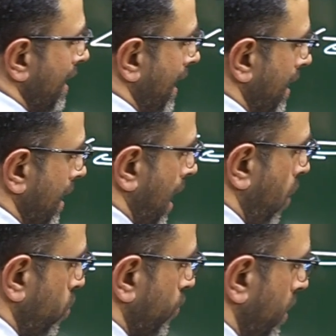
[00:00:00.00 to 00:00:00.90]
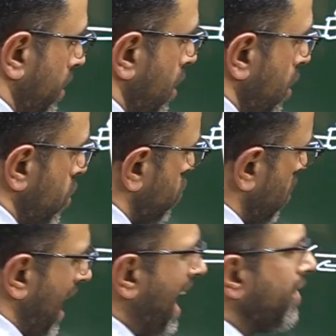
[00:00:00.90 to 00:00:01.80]
radially outward.
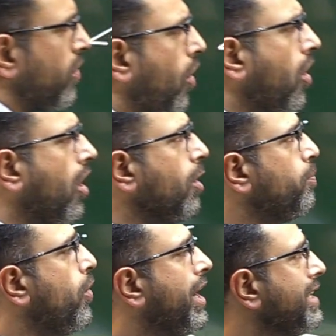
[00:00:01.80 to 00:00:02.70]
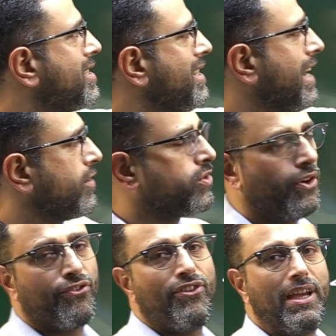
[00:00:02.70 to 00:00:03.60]
So at all points, direction
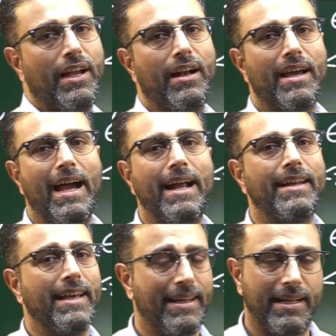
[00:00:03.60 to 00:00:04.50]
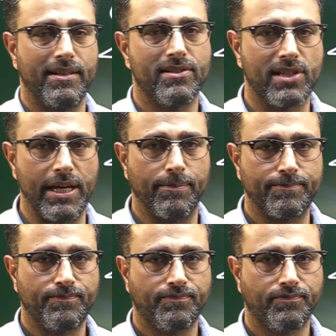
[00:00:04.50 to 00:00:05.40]
of field and area is same.
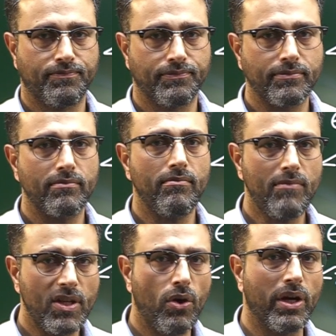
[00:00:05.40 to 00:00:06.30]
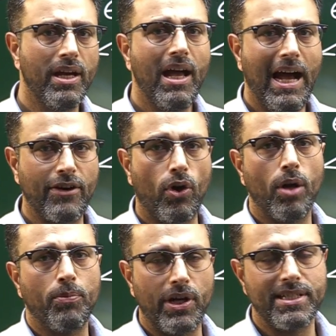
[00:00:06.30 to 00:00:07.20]
Okay, at
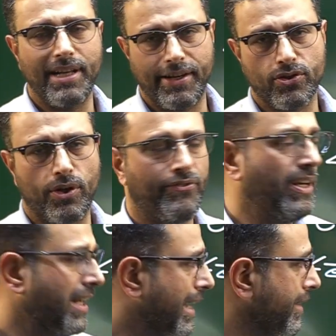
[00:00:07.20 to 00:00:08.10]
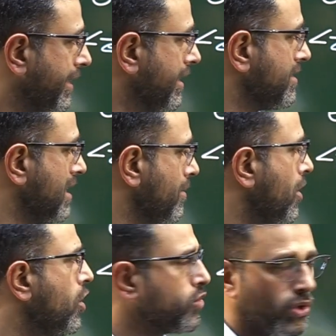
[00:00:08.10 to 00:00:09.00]
all points, direction of field and area is same.
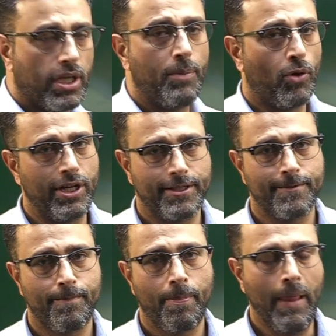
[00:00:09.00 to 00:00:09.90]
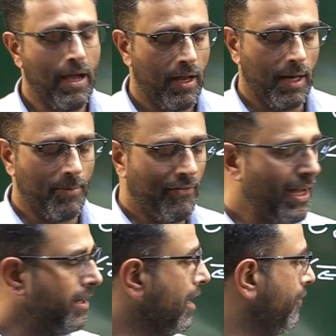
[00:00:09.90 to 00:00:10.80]
So 3 points. Number
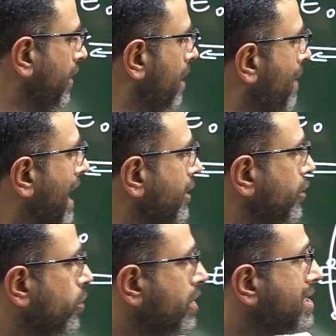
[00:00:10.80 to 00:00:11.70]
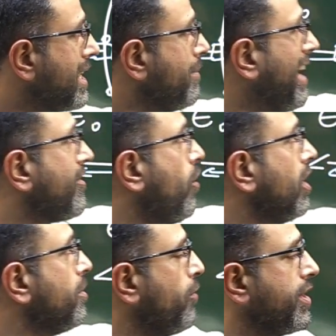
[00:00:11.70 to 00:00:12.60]
one, field magnitude is same at
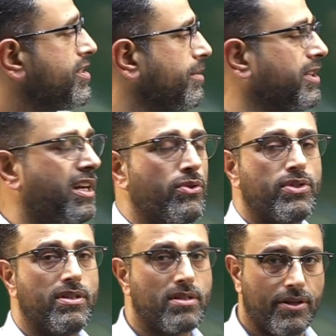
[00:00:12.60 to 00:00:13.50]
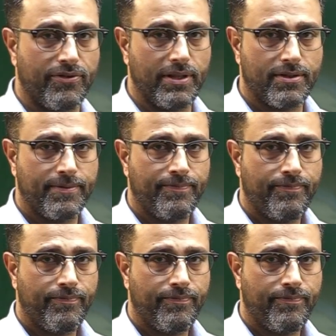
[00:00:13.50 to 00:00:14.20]
all the points of the Gaussian surface.